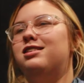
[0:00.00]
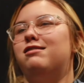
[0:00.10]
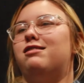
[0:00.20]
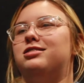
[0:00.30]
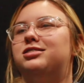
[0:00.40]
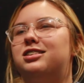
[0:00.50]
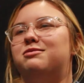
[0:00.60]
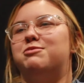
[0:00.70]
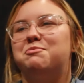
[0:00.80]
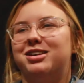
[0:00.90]
and all this
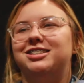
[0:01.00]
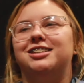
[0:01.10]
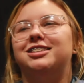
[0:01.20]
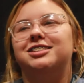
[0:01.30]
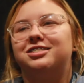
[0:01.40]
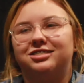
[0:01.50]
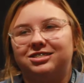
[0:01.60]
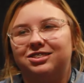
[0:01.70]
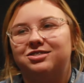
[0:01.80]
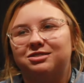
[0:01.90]
stuff, but basically it's just
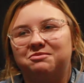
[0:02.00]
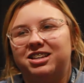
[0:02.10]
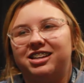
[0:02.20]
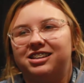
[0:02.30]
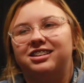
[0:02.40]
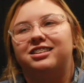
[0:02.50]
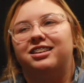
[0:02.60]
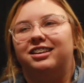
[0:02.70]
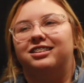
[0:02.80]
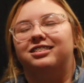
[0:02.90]
social media,
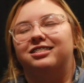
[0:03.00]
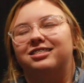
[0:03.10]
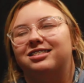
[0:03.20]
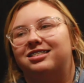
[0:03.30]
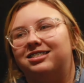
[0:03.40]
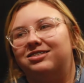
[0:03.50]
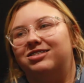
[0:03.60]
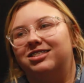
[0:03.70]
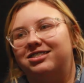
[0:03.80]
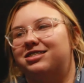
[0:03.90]
and it
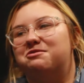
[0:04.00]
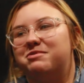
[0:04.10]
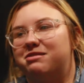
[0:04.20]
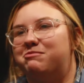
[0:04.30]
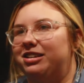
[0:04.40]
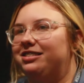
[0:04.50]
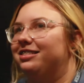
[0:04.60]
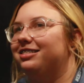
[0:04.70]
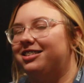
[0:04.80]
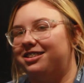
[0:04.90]
really shouldn't be a big
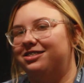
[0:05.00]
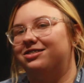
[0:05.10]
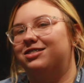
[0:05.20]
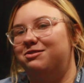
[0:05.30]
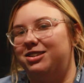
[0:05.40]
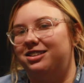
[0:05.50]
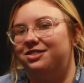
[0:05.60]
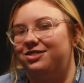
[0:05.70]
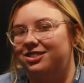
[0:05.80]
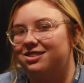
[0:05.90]
deal to you. I mean,
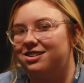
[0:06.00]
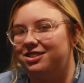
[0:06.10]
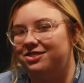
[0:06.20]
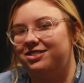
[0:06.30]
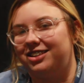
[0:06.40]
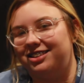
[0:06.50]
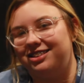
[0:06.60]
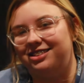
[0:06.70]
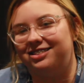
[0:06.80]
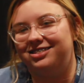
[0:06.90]
if you're not doing
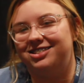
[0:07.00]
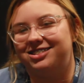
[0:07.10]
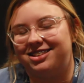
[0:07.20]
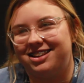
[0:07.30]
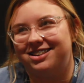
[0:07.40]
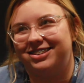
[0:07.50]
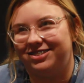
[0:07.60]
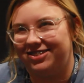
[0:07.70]
it, then stay out